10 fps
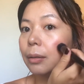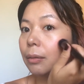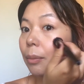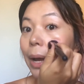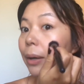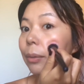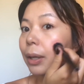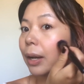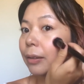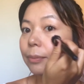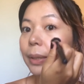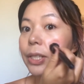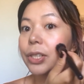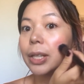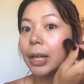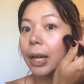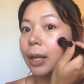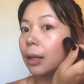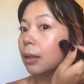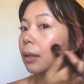no matter what kind of blush that
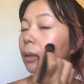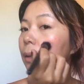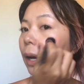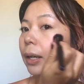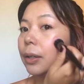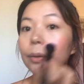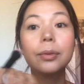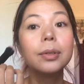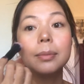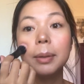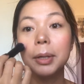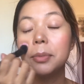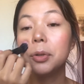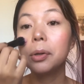I use. Maybe I'm too